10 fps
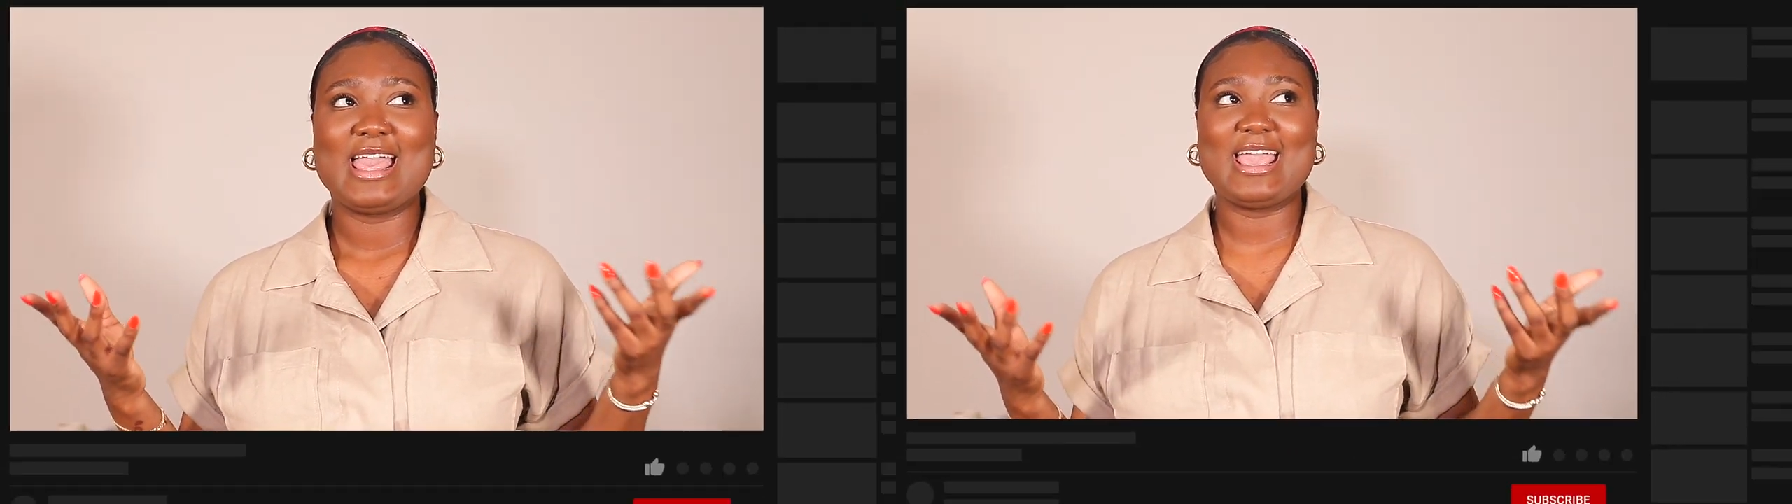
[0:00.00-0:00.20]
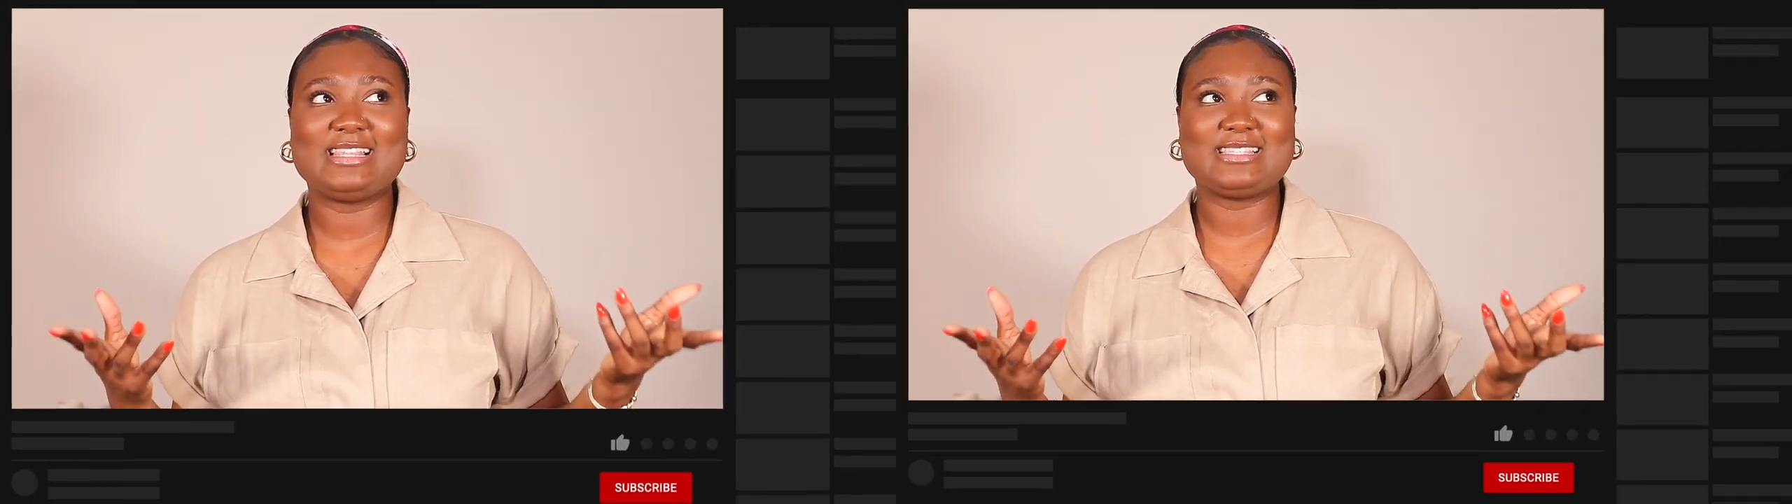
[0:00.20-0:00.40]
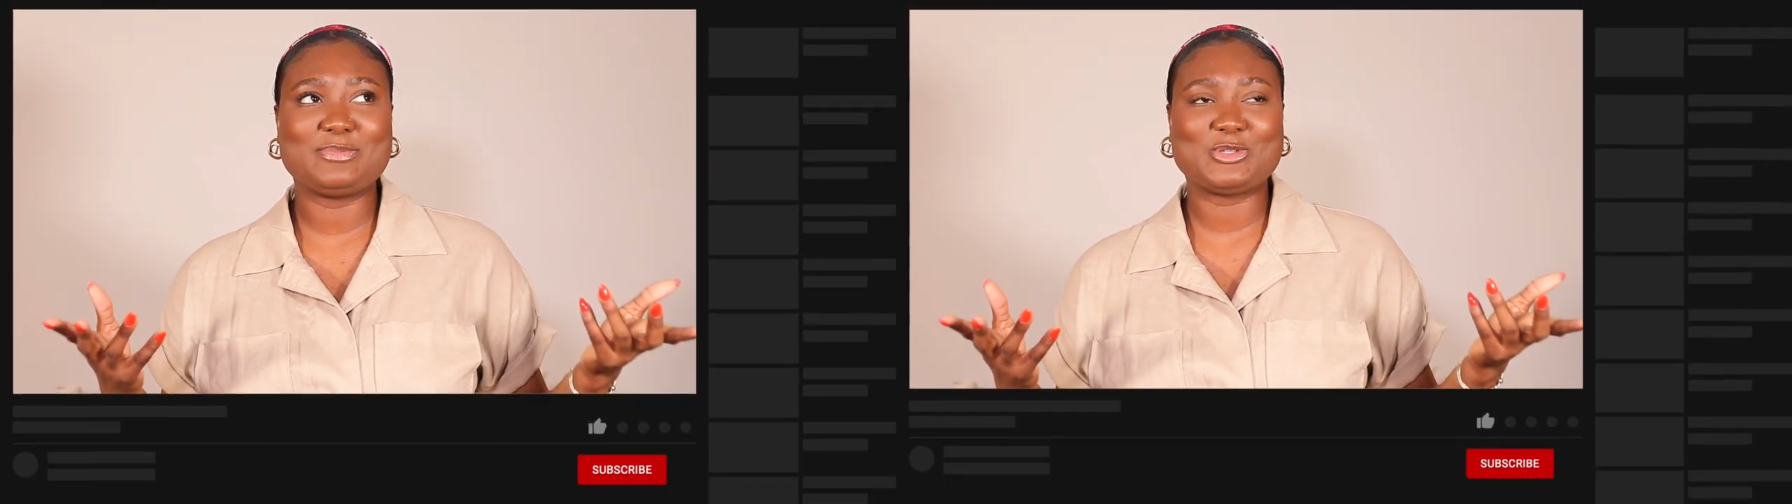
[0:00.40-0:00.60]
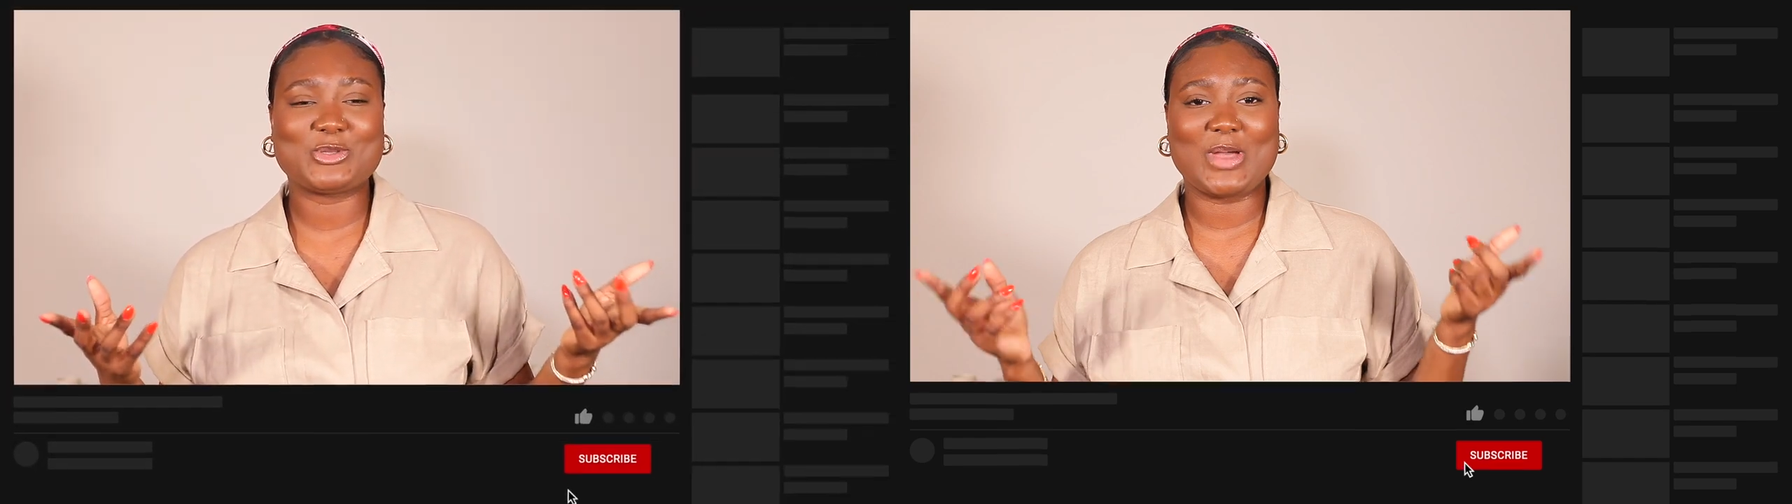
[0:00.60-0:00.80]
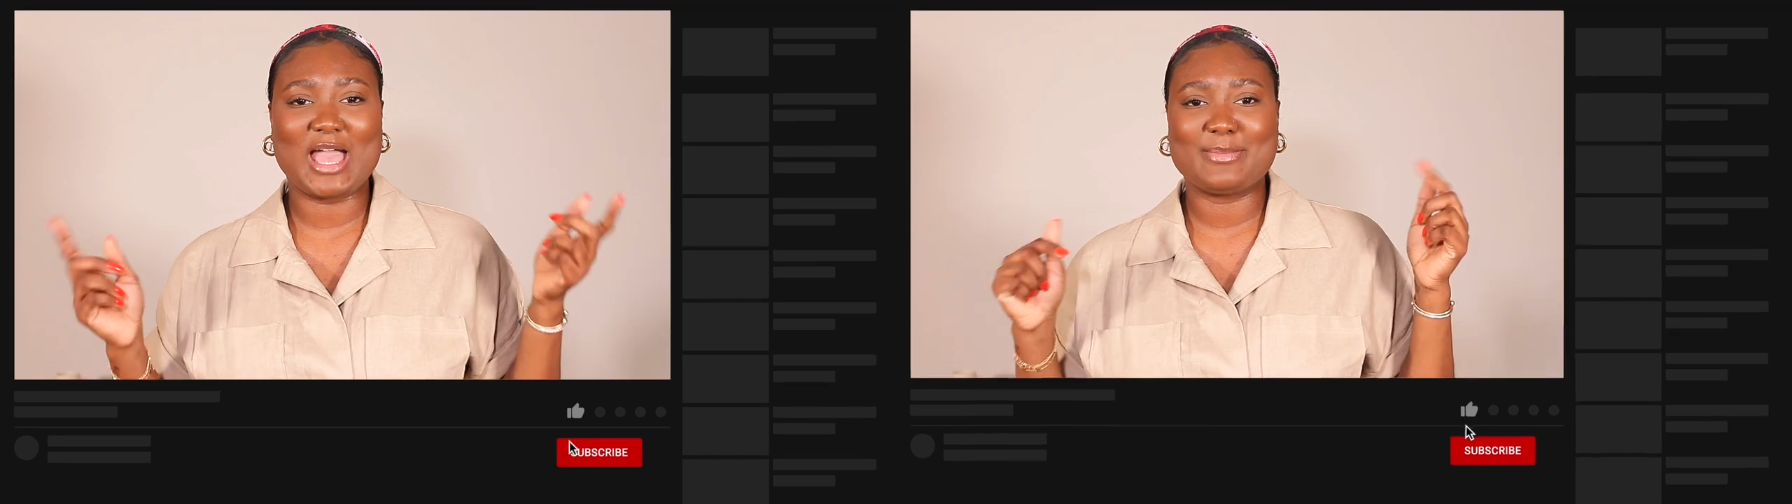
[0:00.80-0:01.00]
and
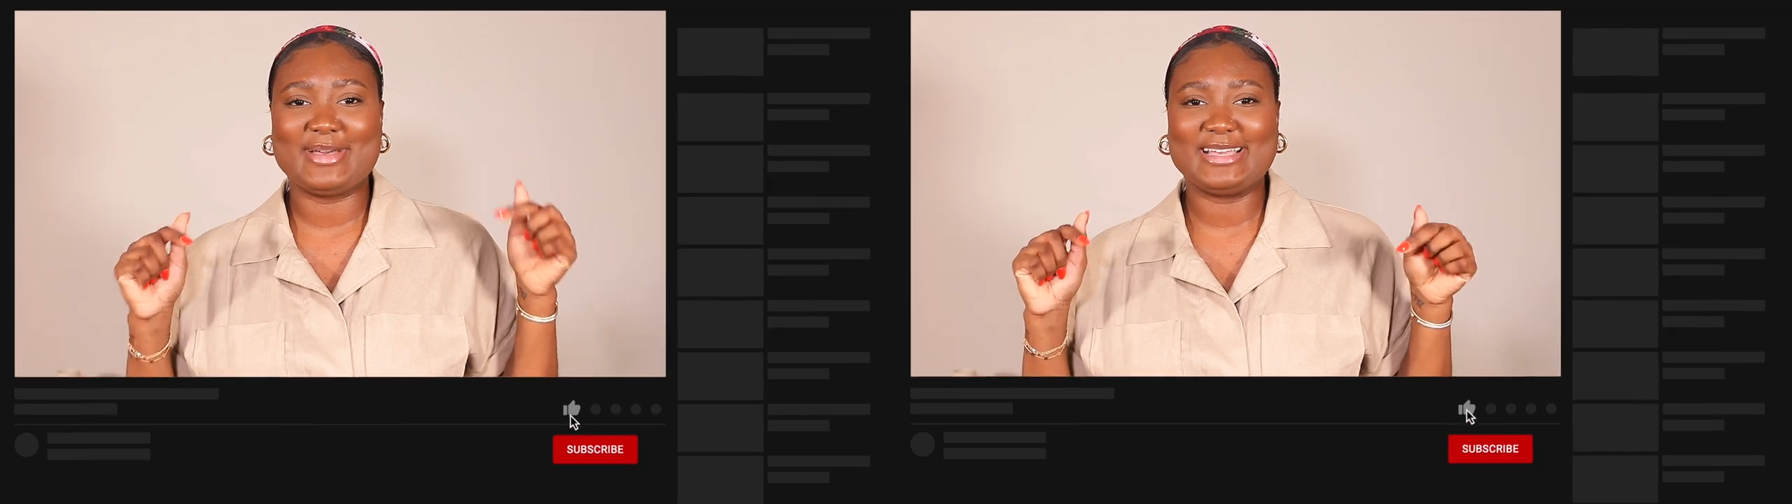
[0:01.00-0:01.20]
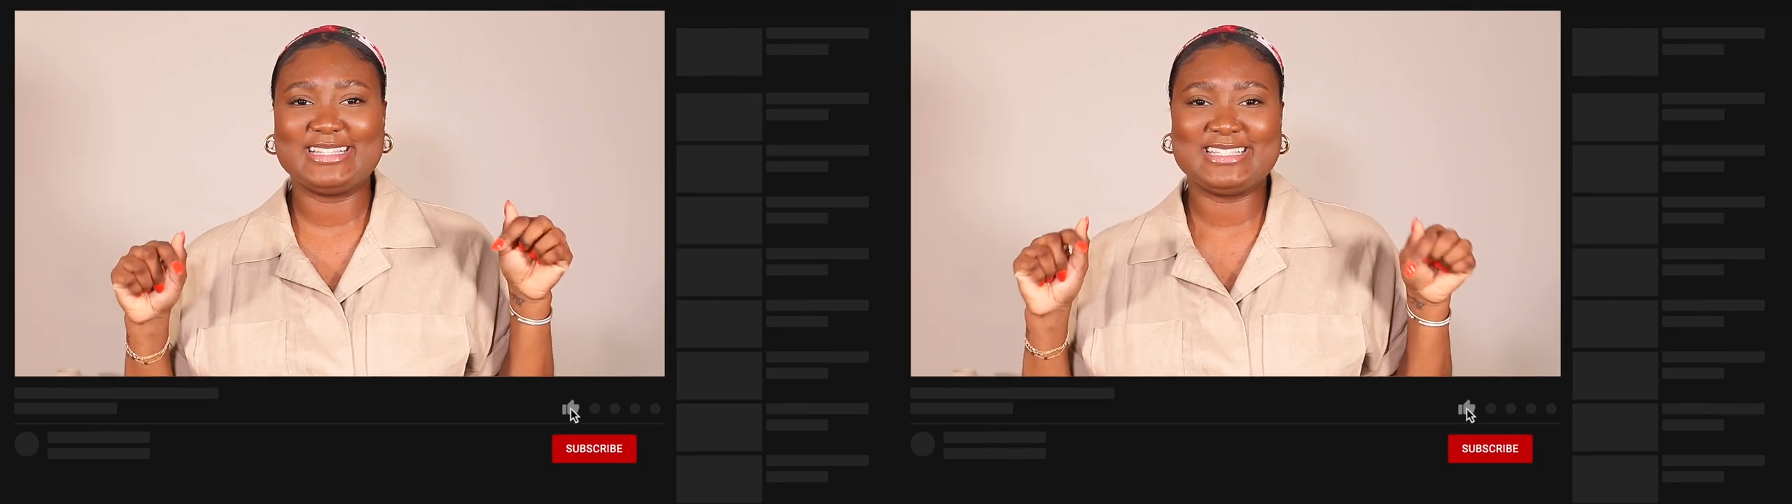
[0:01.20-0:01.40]
subscribe